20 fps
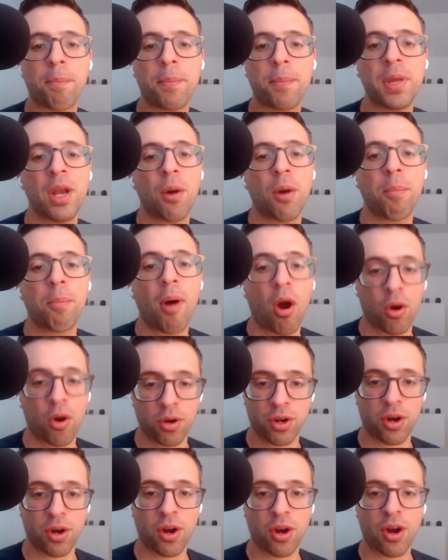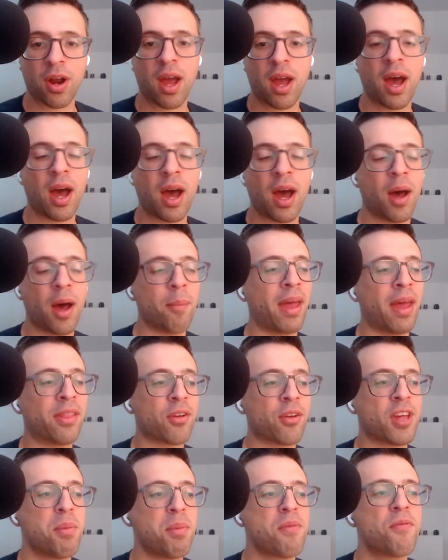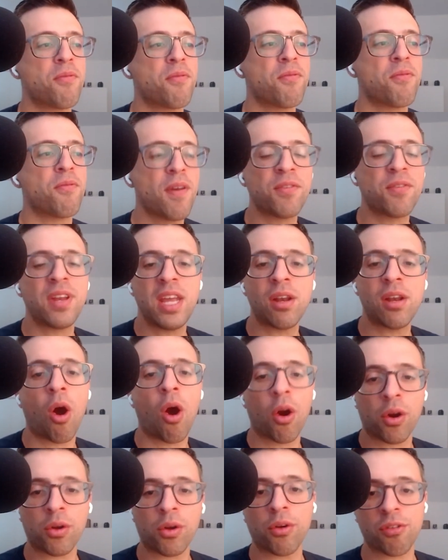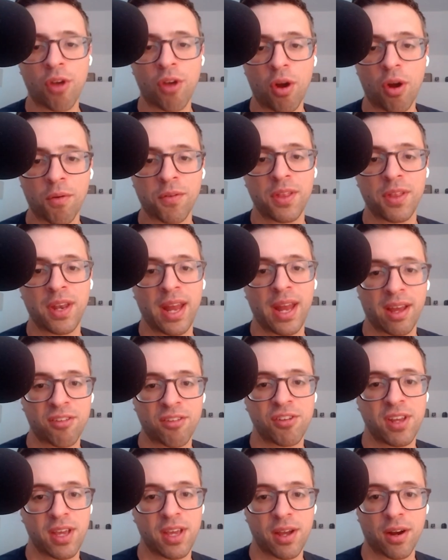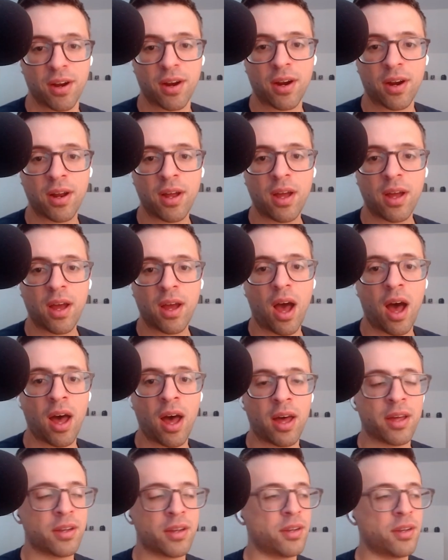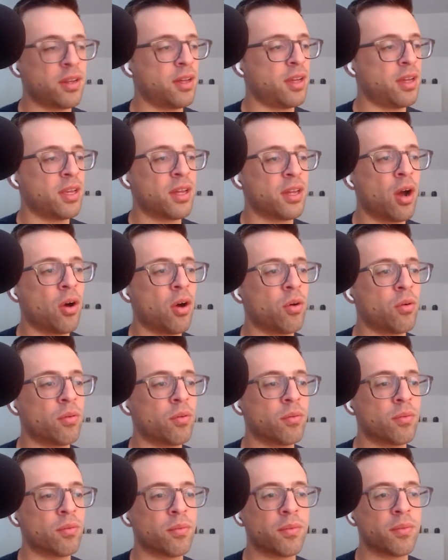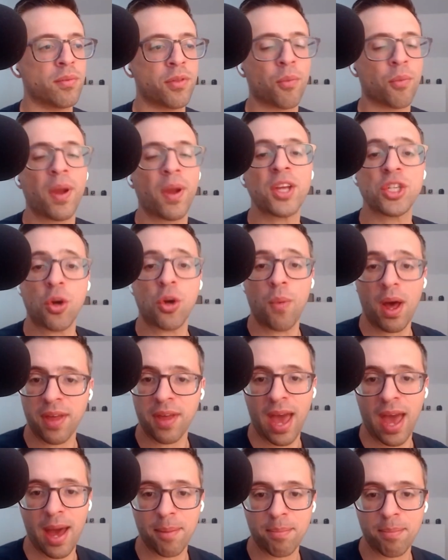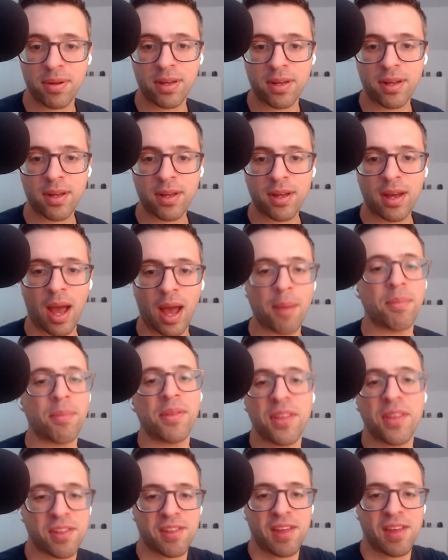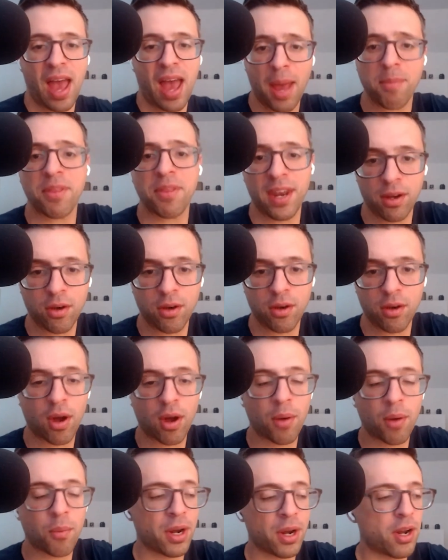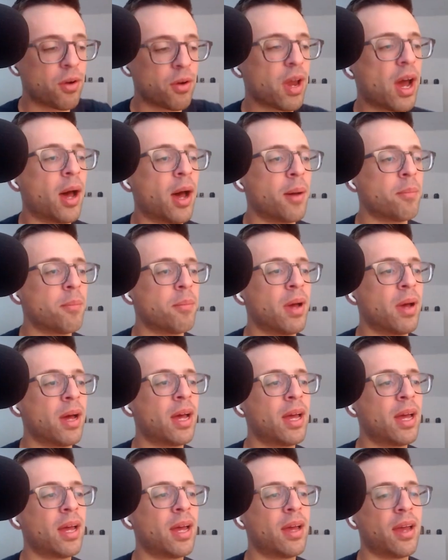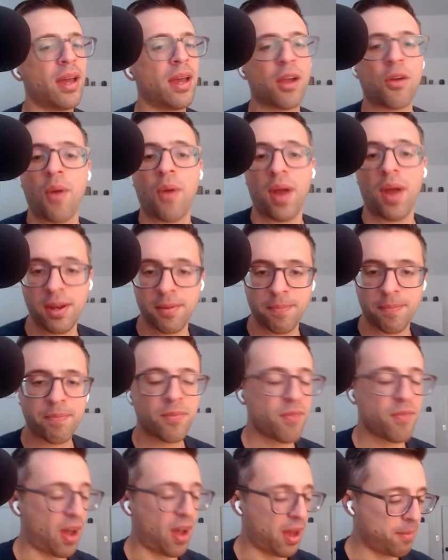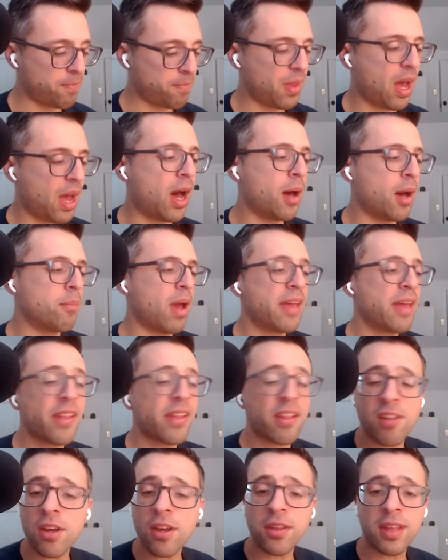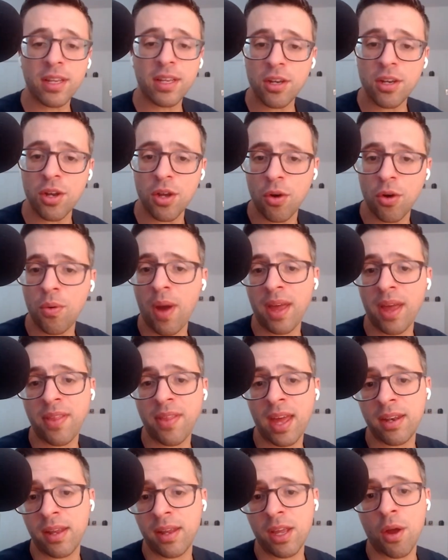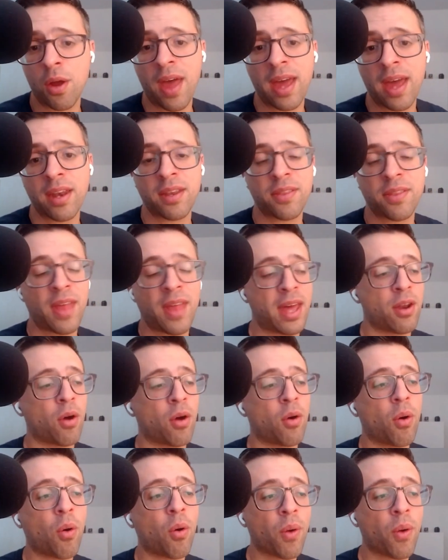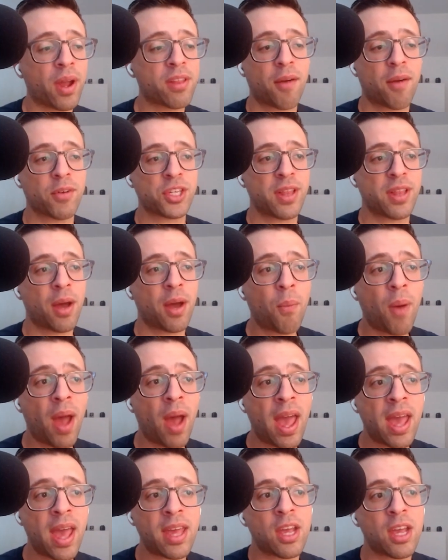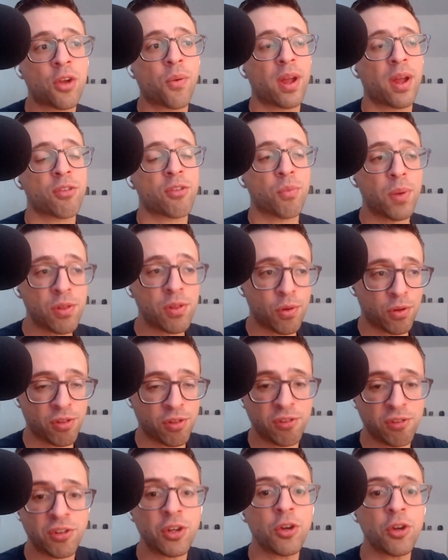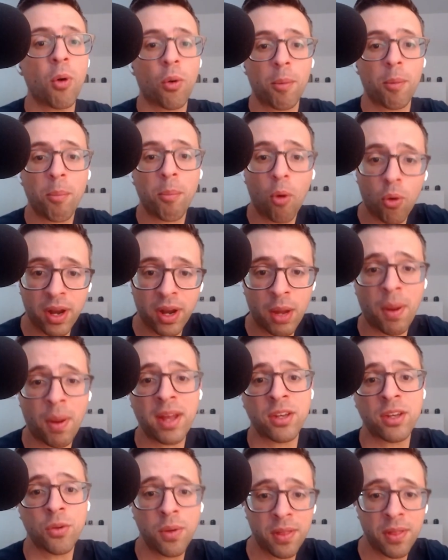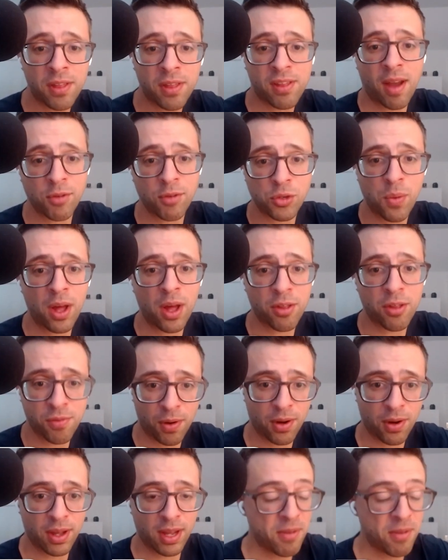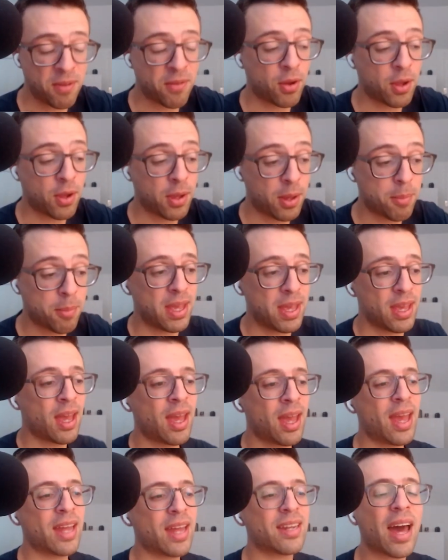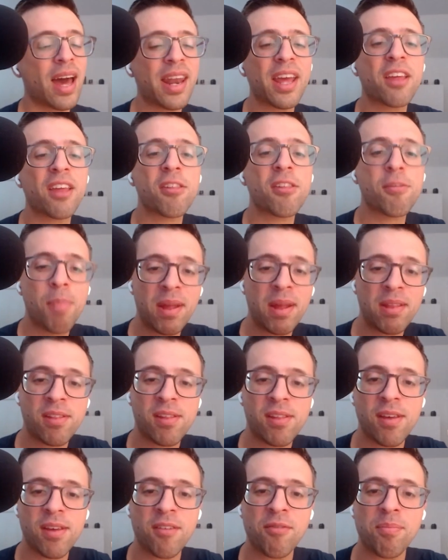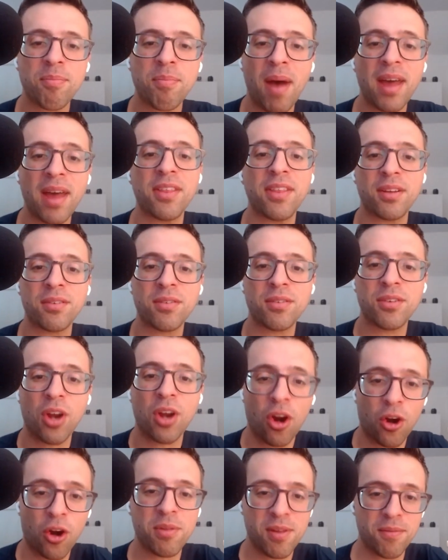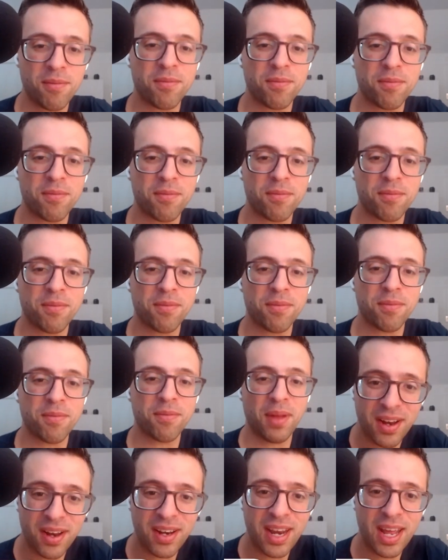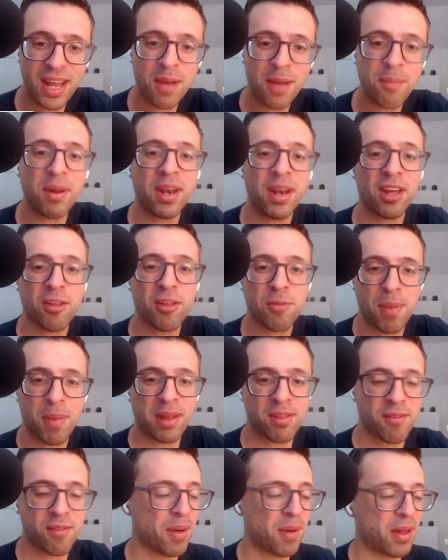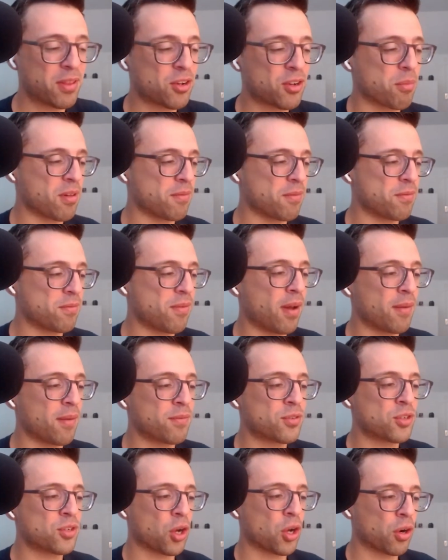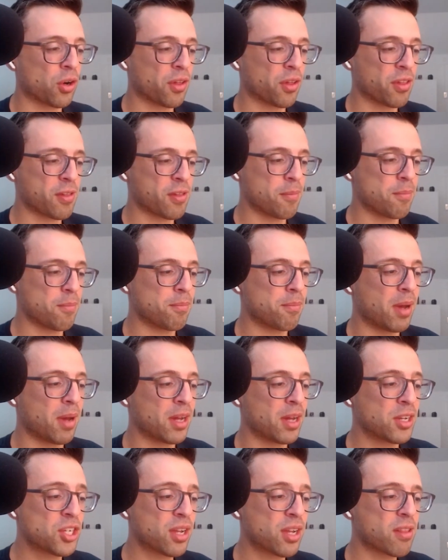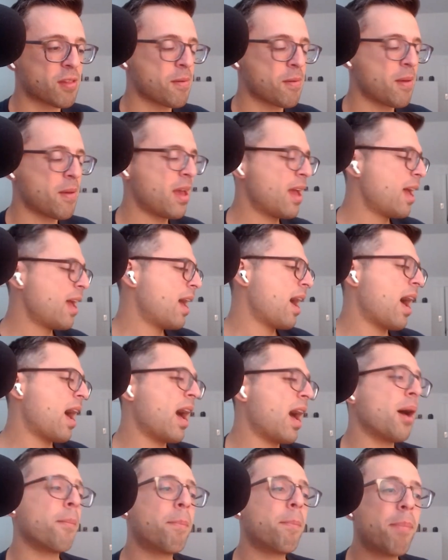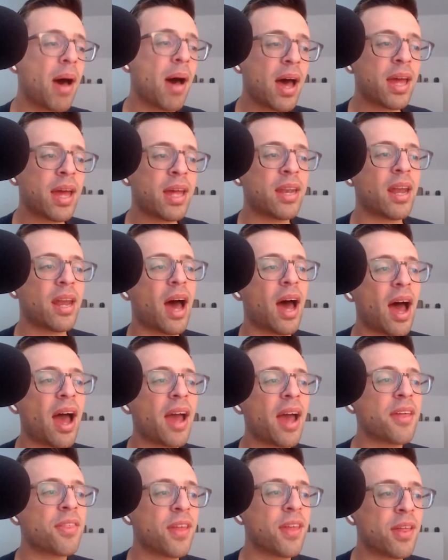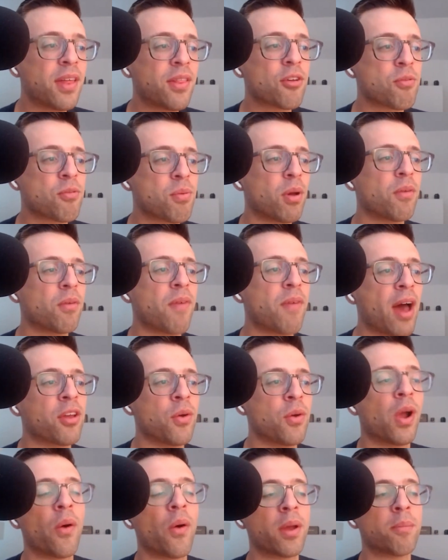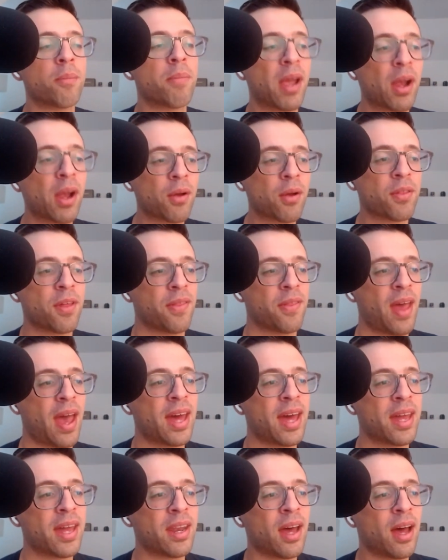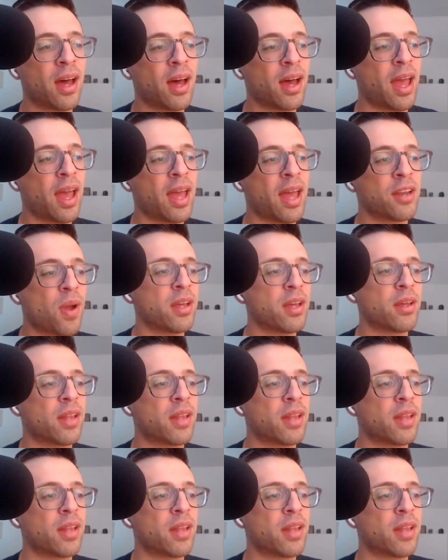you know, partner. Um, and there's going to be 15 articles over the next year on, you know, the racial wealth gap. I mean, this is a hypothetical. I want to note. Um, great, fine. Um, and that's a good thing to do. And then you know that that orients the coverage in that way. It creates resources to do more reporting. Right, doing this coverage well is very it can be can be not expensive by the terms of like foundation funding, but mm-hmm. expensive by the terms of, of journals and budgets. Uh, but I think there's real value in going bigger than that uh, and creating